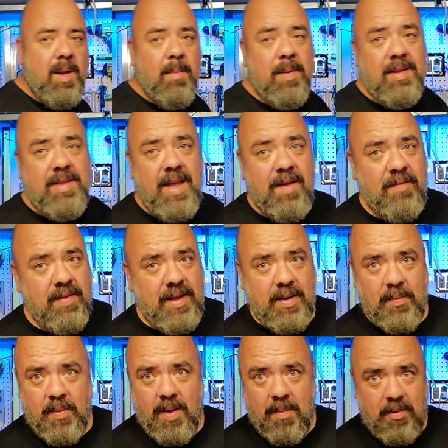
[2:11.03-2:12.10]
But definitely
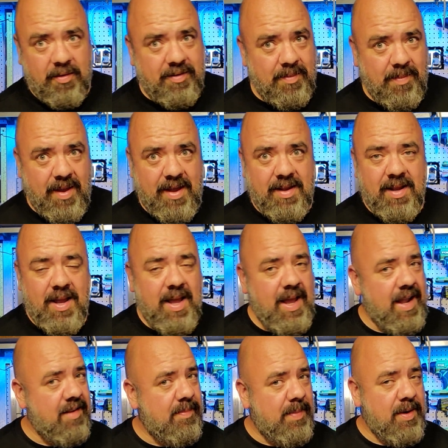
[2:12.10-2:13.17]
rubber cement.
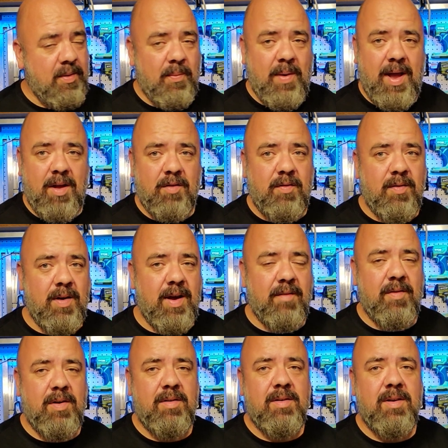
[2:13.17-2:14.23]
It's been around
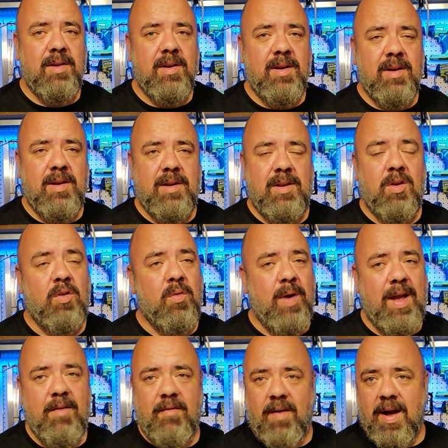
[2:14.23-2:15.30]
forever. Your
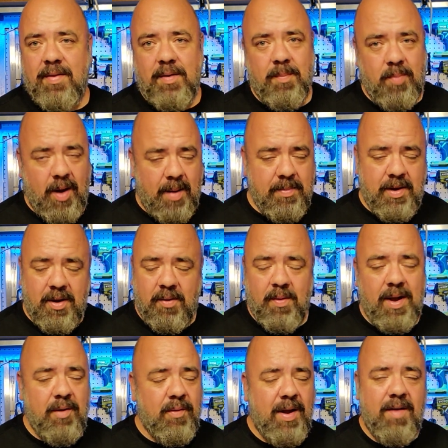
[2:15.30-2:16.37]
grandfather, probably your
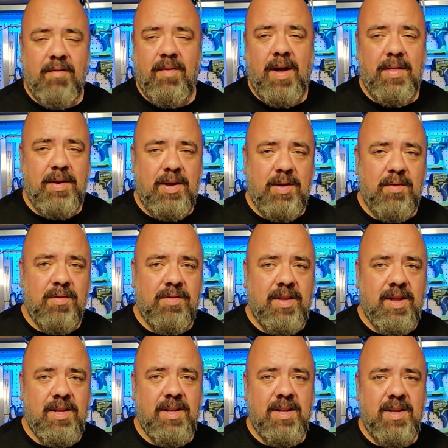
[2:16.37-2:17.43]
great-grandfather used
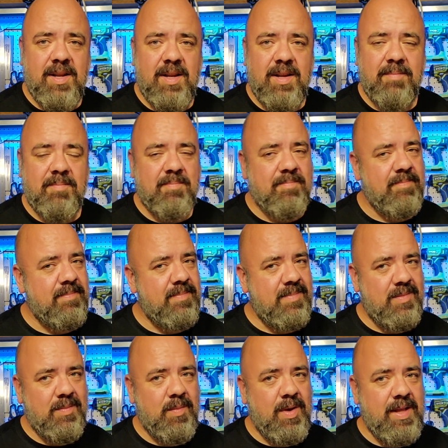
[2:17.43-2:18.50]
it.
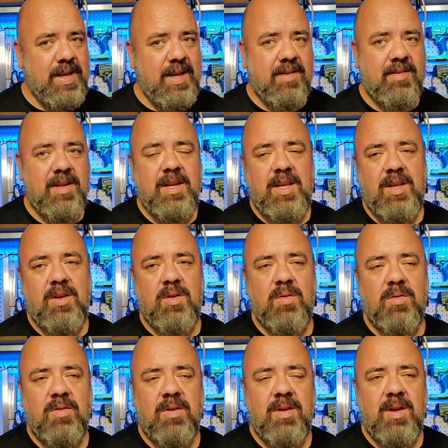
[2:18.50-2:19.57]
Really easy to
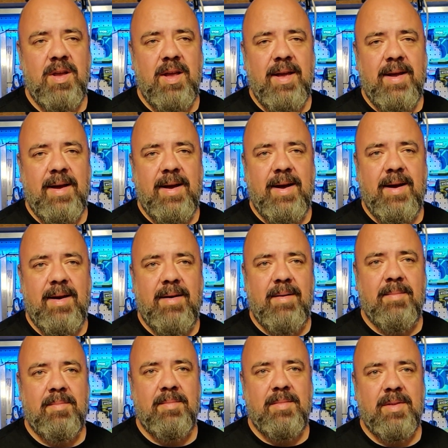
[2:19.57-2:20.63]
use. A
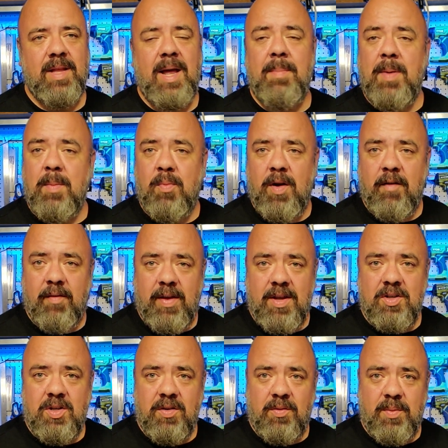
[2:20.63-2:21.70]
lot of people have
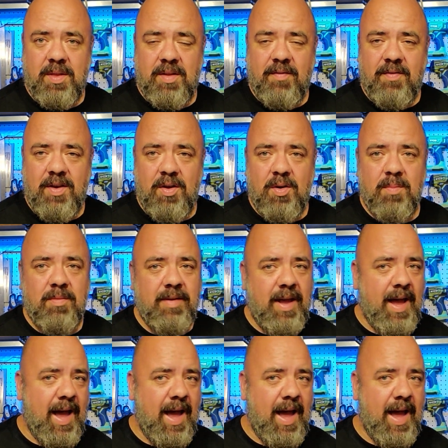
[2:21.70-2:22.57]
issues with the fumes.